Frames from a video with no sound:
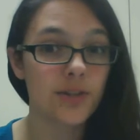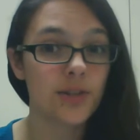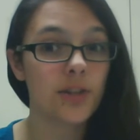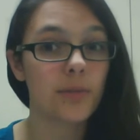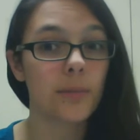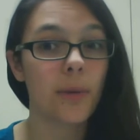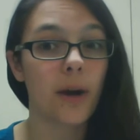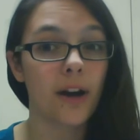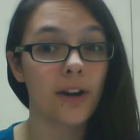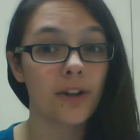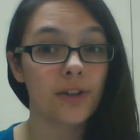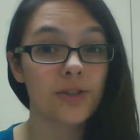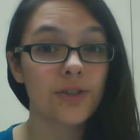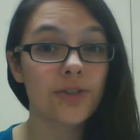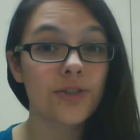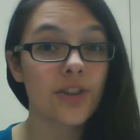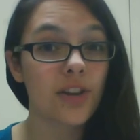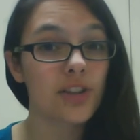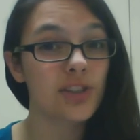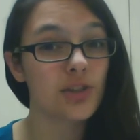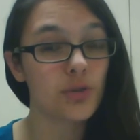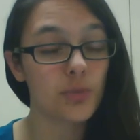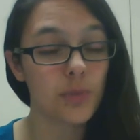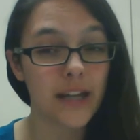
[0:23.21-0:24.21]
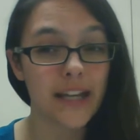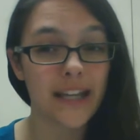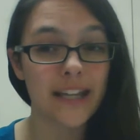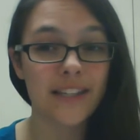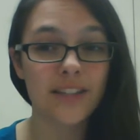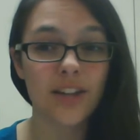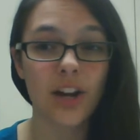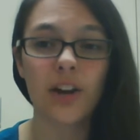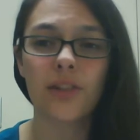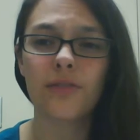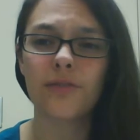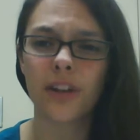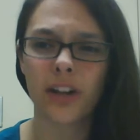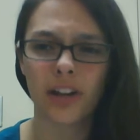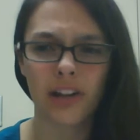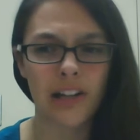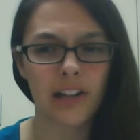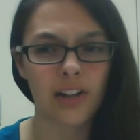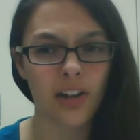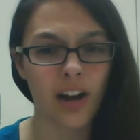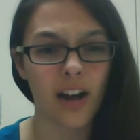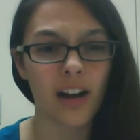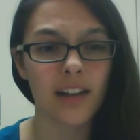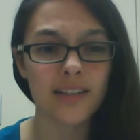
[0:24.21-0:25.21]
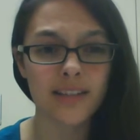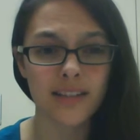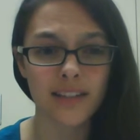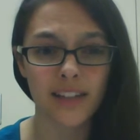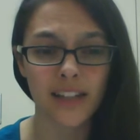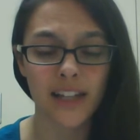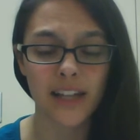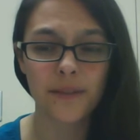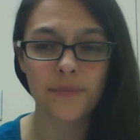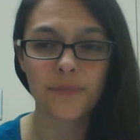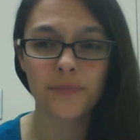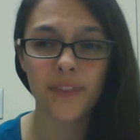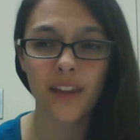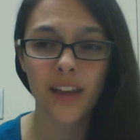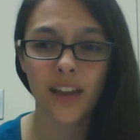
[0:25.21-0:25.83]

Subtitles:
to the particles on the wings are very costly.